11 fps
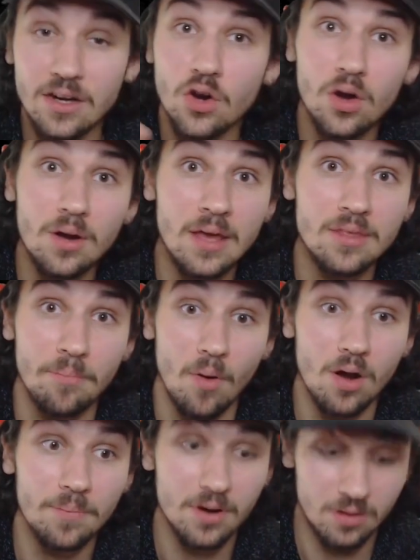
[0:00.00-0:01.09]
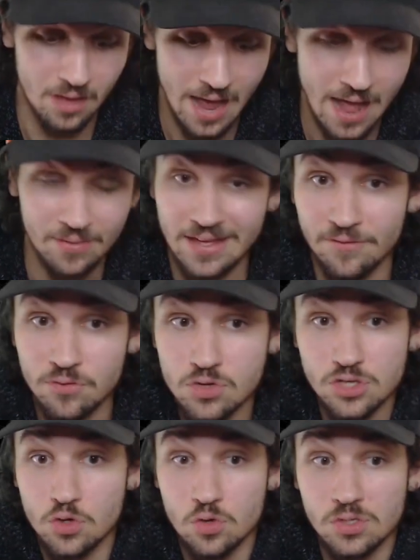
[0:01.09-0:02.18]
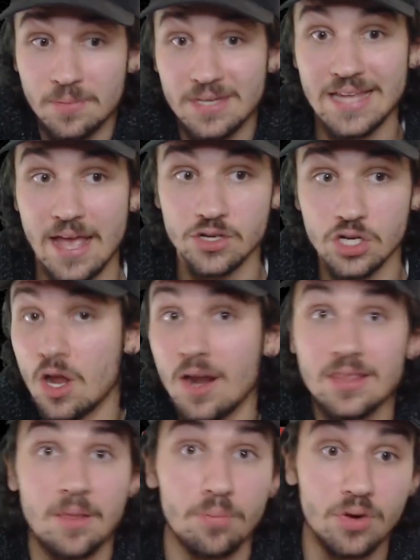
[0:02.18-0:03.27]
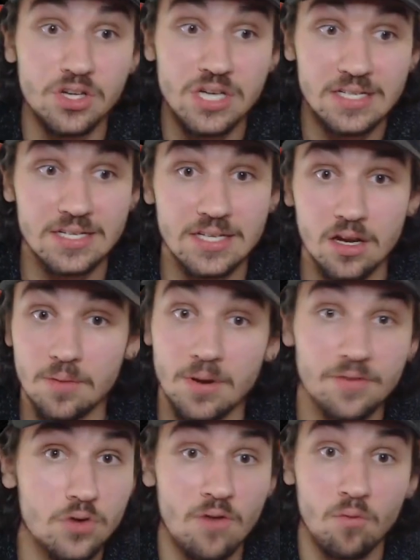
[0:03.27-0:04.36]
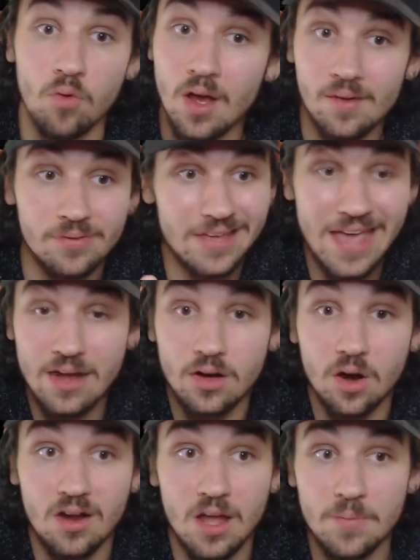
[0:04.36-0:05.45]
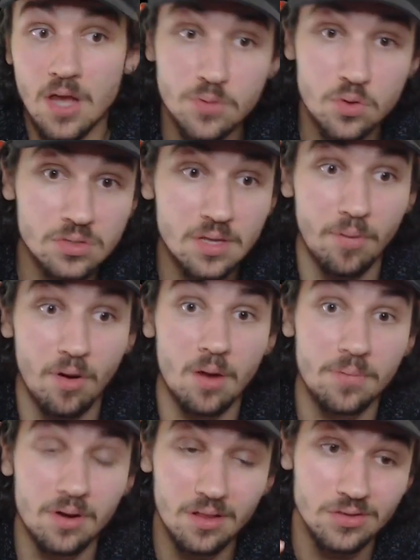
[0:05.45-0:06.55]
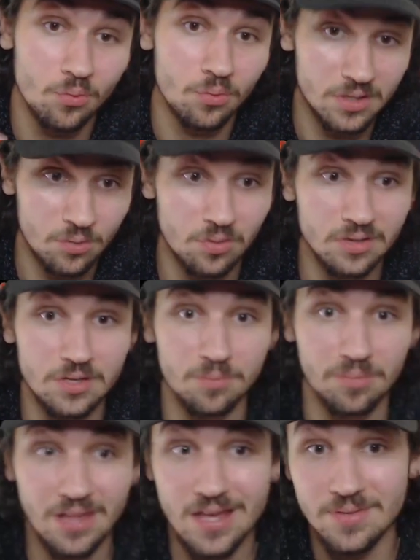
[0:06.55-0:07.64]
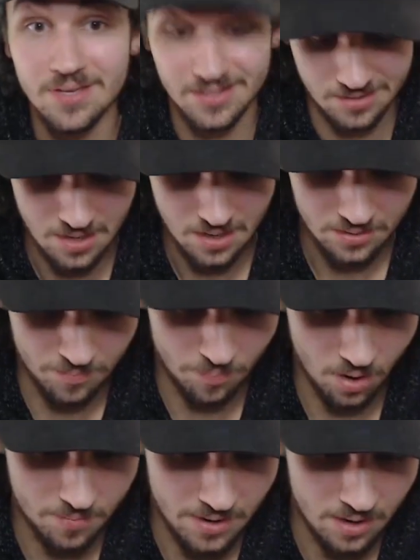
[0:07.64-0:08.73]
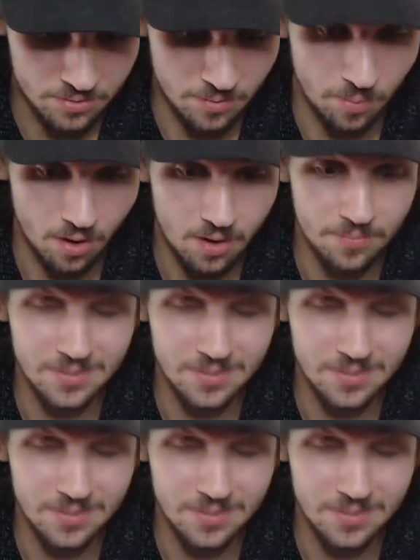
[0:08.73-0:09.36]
Cart and the Barb Barrel, like if you just use them in tangent, not at the bridge necessarily, but if you have the Canon Cart coming up, using the Barb Barrel is a really, really good play because the barb